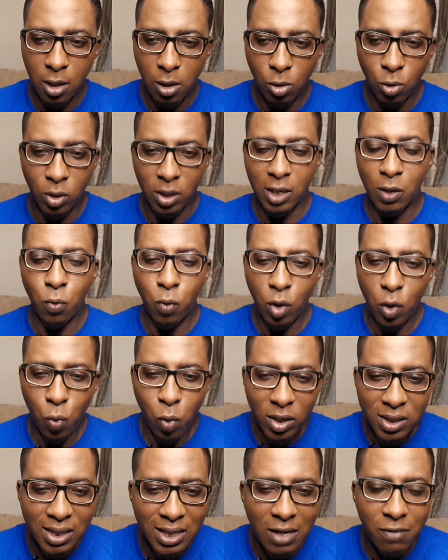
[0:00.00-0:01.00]
look, it
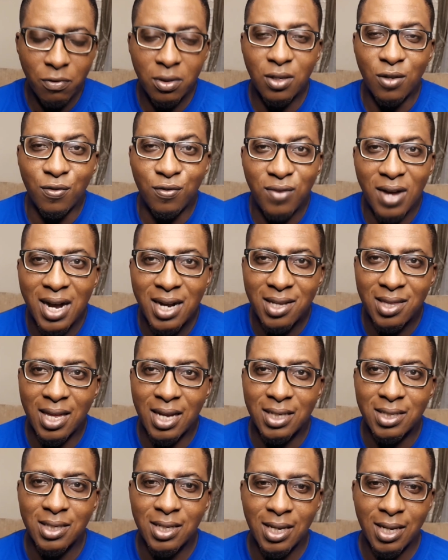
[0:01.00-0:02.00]
wasn't even the fact
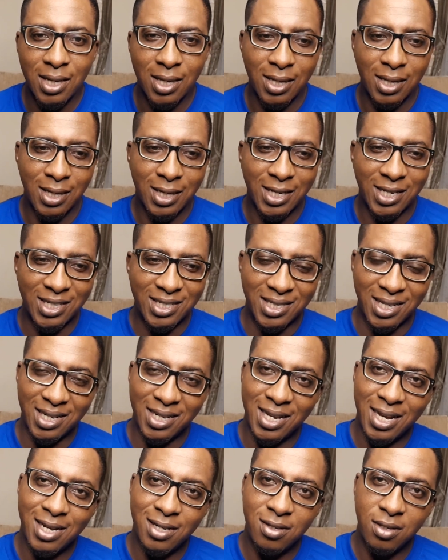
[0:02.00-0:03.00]
that he
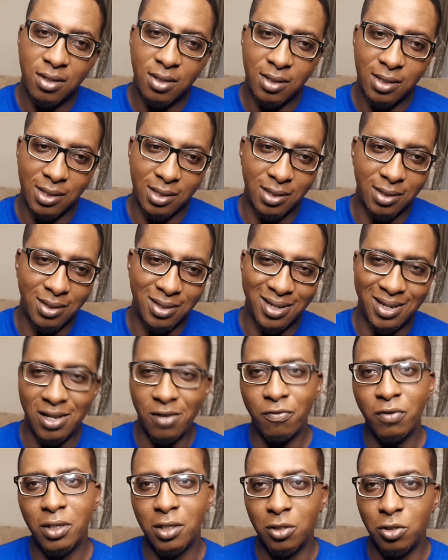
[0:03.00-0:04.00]
delayed in
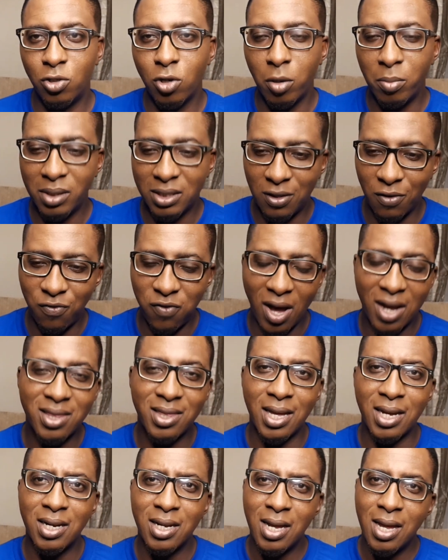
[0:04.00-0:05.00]
delivering the job, it's the fact
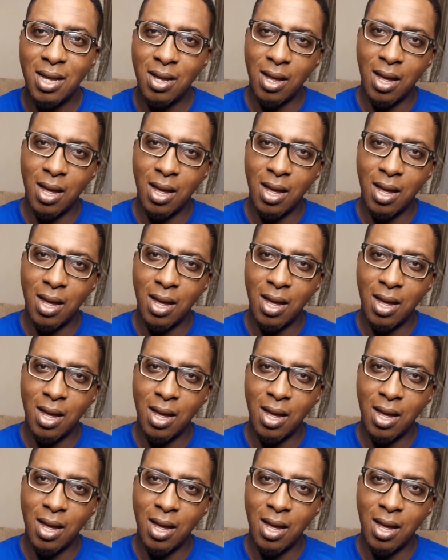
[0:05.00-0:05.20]
that